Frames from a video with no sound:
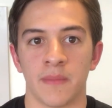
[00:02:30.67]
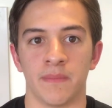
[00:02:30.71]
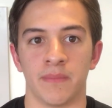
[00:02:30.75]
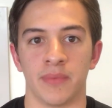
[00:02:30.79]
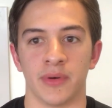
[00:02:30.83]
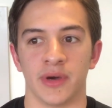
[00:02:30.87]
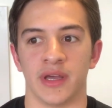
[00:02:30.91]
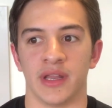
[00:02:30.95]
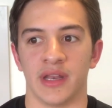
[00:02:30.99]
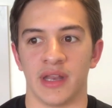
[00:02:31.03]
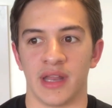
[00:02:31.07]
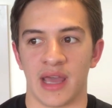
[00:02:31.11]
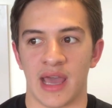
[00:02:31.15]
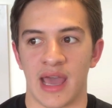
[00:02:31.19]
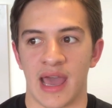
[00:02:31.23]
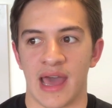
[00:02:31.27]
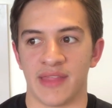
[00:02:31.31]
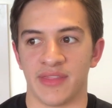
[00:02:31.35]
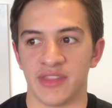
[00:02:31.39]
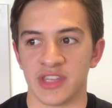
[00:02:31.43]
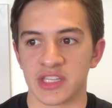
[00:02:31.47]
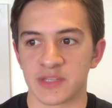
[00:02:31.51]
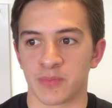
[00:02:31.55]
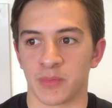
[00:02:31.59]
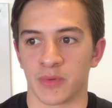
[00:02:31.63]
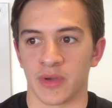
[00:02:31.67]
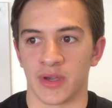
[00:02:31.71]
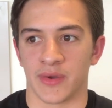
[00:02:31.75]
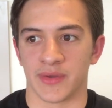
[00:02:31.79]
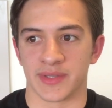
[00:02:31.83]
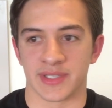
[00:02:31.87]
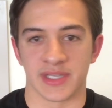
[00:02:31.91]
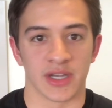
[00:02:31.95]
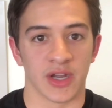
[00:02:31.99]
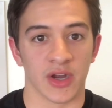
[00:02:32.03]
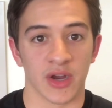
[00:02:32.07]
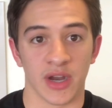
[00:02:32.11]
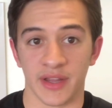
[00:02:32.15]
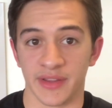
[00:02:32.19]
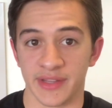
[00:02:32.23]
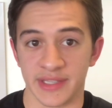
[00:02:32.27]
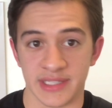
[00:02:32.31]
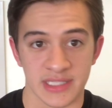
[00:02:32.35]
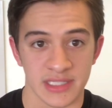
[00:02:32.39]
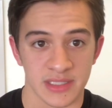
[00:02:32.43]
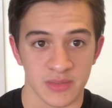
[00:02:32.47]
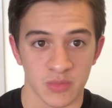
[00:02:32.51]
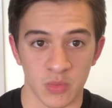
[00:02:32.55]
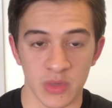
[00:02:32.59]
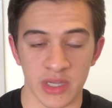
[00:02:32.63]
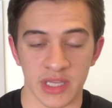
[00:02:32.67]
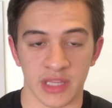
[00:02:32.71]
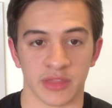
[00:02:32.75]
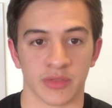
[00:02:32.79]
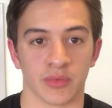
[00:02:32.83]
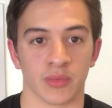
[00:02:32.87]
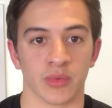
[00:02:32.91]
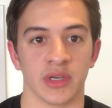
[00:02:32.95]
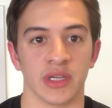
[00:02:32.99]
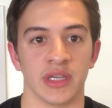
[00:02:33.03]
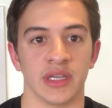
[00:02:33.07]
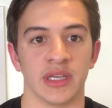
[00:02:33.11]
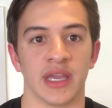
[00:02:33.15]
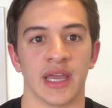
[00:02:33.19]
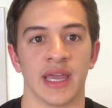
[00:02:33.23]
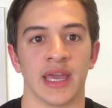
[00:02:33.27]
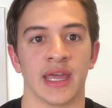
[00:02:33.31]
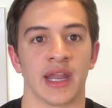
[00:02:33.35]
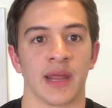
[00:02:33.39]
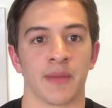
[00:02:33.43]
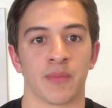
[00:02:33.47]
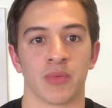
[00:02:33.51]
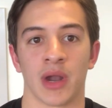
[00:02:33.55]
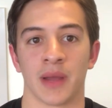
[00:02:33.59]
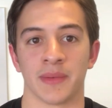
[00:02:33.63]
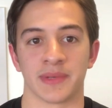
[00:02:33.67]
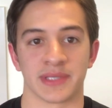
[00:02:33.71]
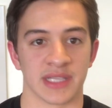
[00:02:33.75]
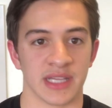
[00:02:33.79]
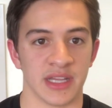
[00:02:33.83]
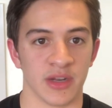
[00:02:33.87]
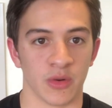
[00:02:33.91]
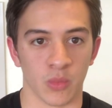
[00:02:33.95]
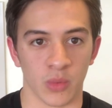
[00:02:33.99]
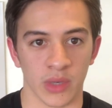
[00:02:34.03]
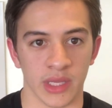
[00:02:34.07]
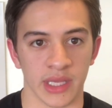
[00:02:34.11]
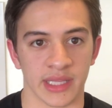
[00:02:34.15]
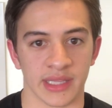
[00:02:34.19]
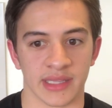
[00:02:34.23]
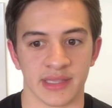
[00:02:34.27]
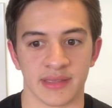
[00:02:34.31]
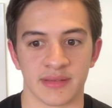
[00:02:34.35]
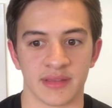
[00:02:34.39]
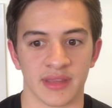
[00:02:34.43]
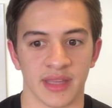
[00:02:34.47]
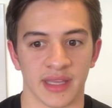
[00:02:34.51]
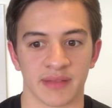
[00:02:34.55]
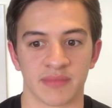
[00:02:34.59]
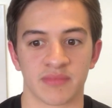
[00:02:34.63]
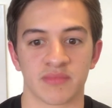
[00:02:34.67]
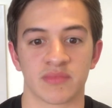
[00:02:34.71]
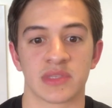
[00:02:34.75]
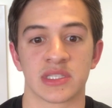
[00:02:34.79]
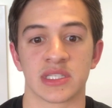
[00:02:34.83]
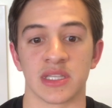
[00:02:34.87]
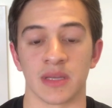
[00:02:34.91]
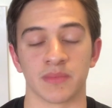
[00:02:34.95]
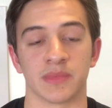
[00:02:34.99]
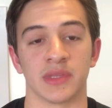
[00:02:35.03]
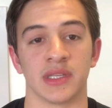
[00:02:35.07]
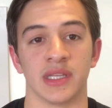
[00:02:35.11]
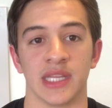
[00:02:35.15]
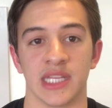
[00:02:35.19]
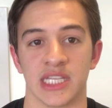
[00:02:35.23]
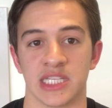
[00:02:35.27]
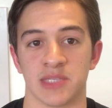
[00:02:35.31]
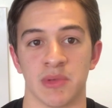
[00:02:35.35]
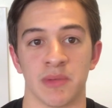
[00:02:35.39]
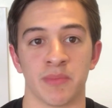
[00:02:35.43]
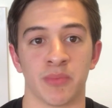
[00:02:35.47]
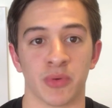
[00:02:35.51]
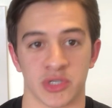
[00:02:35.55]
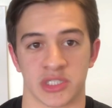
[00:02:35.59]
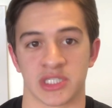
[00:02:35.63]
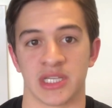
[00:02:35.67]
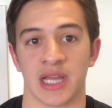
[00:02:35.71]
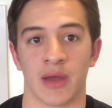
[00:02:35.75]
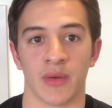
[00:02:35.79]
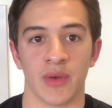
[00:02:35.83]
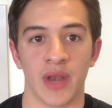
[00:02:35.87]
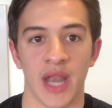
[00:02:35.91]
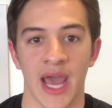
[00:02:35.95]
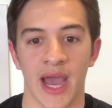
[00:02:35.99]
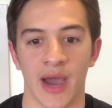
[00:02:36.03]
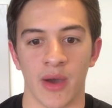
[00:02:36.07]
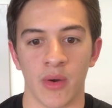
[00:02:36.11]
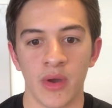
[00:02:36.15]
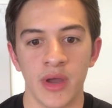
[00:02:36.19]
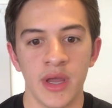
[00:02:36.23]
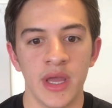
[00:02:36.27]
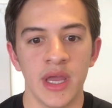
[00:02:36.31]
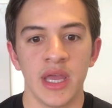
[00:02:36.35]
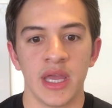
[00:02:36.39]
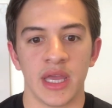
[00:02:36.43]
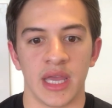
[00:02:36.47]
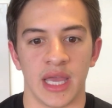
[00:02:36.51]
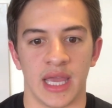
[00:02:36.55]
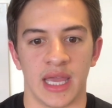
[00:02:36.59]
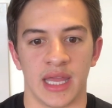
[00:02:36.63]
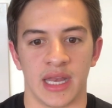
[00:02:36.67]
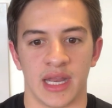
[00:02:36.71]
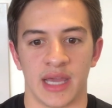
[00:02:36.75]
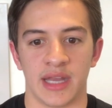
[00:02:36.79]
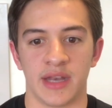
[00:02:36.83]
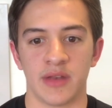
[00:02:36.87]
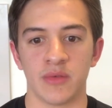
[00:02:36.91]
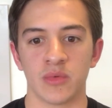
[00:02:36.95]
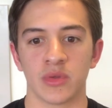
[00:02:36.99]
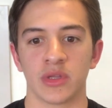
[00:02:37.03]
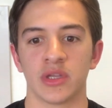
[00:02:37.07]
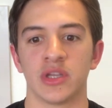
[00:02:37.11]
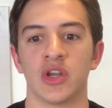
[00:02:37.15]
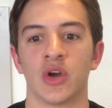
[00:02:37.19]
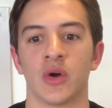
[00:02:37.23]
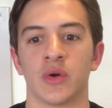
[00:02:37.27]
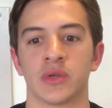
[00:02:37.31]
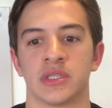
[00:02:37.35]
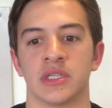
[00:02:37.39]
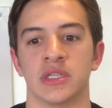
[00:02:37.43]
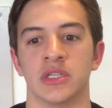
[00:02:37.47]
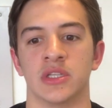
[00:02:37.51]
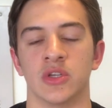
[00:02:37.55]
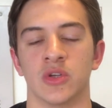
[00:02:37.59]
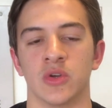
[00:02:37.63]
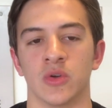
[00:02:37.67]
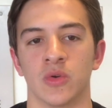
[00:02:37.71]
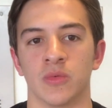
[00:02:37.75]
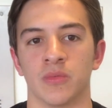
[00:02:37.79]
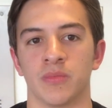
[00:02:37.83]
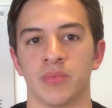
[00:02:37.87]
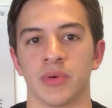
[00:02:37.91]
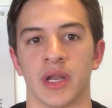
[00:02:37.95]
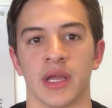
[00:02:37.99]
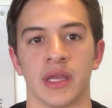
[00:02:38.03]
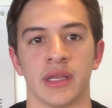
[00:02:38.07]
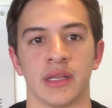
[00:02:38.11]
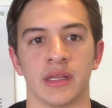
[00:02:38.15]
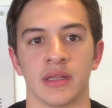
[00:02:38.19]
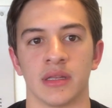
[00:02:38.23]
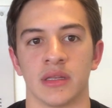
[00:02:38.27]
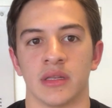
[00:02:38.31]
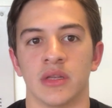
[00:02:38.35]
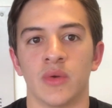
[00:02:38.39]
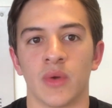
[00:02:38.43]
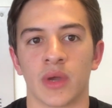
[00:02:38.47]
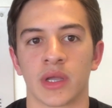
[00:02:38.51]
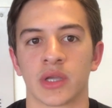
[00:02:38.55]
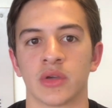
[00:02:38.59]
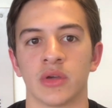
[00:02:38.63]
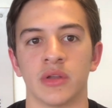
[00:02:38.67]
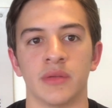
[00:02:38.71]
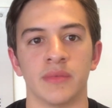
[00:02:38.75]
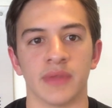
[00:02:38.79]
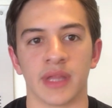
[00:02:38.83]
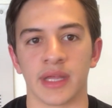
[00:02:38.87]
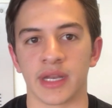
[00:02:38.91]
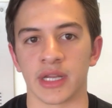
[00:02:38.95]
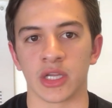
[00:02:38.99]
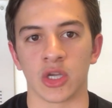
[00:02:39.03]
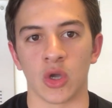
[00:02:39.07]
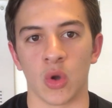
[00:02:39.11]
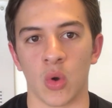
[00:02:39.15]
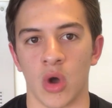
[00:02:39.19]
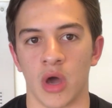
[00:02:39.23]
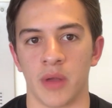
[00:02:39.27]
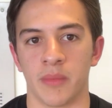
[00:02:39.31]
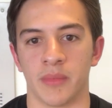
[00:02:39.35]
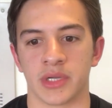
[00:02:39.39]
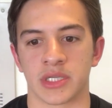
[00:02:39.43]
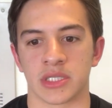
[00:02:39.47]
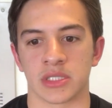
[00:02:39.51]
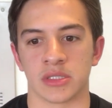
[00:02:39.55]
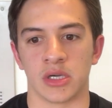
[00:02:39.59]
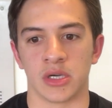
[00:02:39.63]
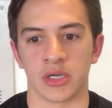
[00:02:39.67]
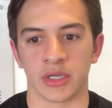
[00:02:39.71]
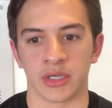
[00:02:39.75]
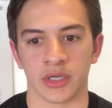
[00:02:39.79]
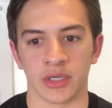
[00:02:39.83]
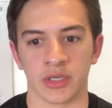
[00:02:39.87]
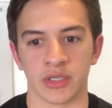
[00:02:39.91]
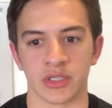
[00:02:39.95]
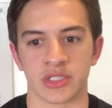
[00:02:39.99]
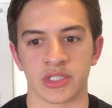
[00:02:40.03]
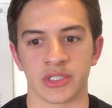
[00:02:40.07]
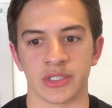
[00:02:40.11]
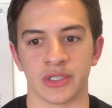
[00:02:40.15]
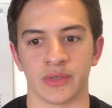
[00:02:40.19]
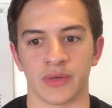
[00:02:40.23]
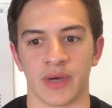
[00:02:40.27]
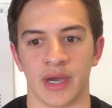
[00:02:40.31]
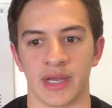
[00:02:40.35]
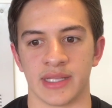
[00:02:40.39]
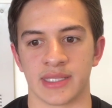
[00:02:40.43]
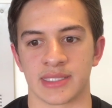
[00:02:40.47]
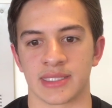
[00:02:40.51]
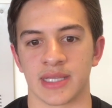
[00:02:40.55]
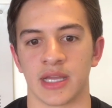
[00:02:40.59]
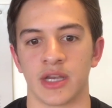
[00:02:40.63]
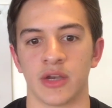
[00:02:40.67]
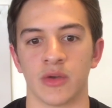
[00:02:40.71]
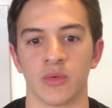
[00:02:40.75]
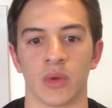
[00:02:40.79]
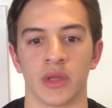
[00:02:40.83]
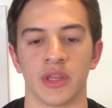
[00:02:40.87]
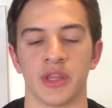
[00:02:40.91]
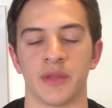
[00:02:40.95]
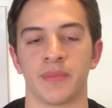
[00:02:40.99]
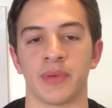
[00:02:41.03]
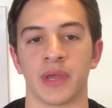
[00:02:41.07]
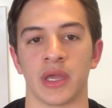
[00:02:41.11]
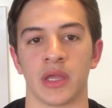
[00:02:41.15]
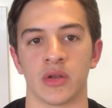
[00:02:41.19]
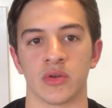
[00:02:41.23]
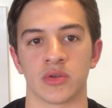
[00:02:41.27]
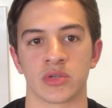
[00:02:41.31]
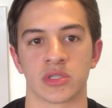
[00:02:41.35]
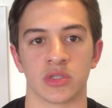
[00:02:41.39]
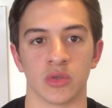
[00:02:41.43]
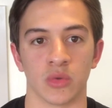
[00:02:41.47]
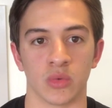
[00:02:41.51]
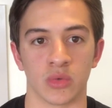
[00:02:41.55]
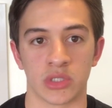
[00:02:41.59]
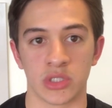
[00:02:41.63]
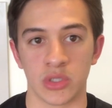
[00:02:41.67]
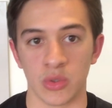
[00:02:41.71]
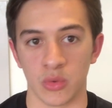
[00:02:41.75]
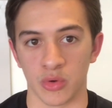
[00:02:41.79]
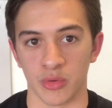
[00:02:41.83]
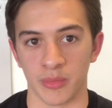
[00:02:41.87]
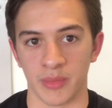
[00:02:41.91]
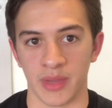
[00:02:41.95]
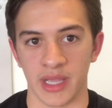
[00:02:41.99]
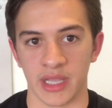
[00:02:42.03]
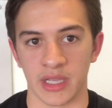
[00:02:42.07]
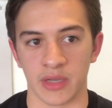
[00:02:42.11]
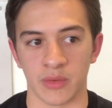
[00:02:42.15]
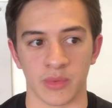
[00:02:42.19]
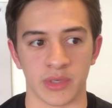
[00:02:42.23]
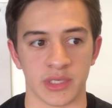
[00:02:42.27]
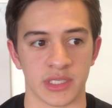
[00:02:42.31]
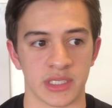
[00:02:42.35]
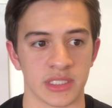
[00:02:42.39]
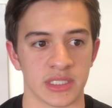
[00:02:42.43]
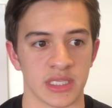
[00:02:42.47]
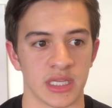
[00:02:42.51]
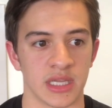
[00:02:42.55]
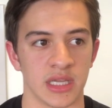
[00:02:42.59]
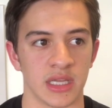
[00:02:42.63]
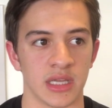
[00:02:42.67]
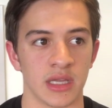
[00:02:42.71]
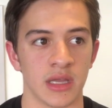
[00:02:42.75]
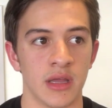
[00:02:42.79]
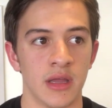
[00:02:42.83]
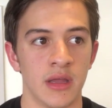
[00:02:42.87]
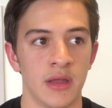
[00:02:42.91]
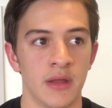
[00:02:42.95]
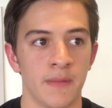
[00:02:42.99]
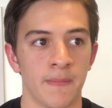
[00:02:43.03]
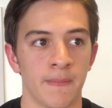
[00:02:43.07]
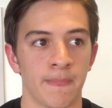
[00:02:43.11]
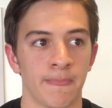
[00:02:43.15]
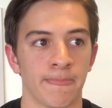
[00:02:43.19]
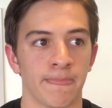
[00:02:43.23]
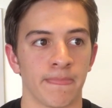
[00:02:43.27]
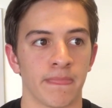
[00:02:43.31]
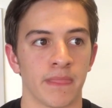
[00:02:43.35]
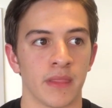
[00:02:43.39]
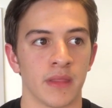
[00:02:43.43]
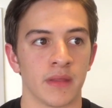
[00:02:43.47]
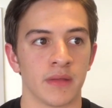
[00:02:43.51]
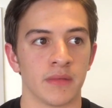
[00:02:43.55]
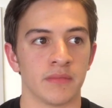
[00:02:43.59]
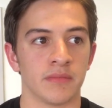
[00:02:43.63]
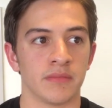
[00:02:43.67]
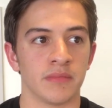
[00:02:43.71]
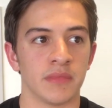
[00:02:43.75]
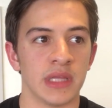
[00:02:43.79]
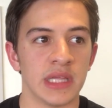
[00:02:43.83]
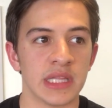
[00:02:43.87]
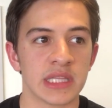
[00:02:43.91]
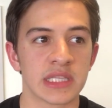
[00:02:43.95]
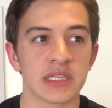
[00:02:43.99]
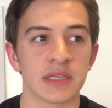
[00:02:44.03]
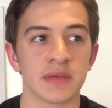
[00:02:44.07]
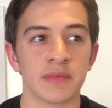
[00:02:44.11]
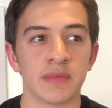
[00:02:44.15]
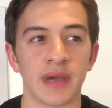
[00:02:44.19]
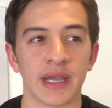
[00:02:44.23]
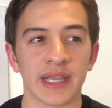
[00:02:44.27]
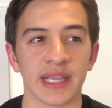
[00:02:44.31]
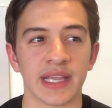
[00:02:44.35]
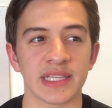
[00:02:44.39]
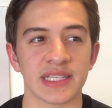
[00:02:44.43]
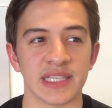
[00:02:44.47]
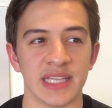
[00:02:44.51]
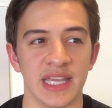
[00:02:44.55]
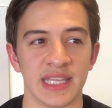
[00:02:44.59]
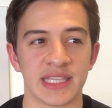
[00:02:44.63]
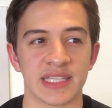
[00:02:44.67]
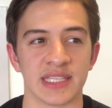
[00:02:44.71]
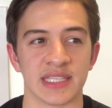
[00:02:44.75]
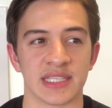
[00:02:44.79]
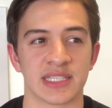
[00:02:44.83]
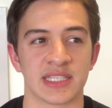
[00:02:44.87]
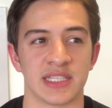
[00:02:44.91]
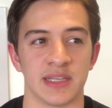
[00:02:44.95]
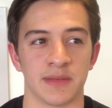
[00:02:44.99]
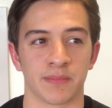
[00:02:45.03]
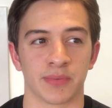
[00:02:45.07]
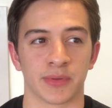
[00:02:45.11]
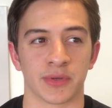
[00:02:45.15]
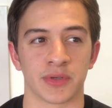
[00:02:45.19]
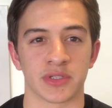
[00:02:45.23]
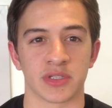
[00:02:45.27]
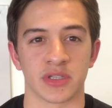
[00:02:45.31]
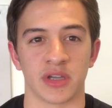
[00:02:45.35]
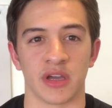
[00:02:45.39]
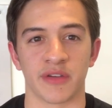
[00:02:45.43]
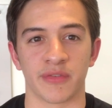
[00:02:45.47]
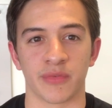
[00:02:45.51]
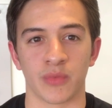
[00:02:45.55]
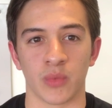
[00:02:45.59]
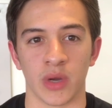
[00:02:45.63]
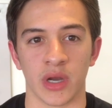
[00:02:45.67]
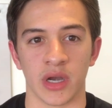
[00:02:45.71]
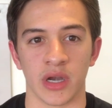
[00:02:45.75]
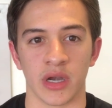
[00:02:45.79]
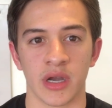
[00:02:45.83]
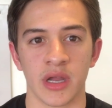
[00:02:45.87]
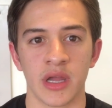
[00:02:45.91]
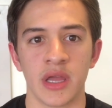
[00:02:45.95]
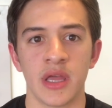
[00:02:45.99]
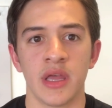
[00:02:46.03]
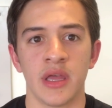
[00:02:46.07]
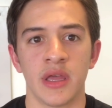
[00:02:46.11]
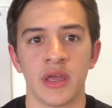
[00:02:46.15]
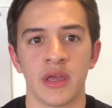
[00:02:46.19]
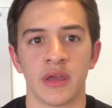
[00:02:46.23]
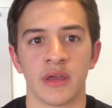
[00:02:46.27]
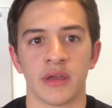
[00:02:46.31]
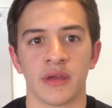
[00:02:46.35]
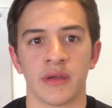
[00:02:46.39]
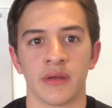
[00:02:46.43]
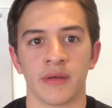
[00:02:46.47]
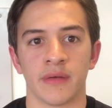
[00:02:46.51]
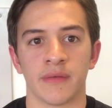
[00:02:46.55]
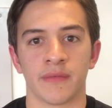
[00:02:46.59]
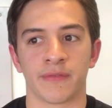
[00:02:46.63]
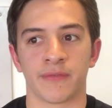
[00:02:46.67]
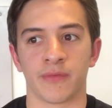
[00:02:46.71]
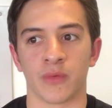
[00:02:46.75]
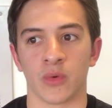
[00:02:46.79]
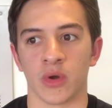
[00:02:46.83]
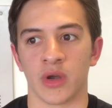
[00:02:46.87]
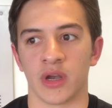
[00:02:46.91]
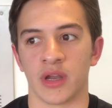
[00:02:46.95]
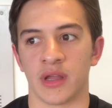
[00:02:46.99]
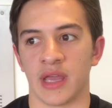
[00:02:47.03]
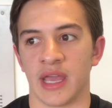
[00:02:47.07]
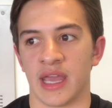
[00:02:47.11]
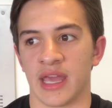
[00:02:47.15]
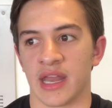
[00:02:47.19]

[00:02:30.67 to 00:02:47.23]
But at this point, I was like, all right, this is week 3, and I promised it in a week, and like something needs to be pushed out now. And I didn't really know what to do, but I knew I couldn't let it go on much longer. So I decided to run the panos through TourMake, which is I guess it's a simpler software for it.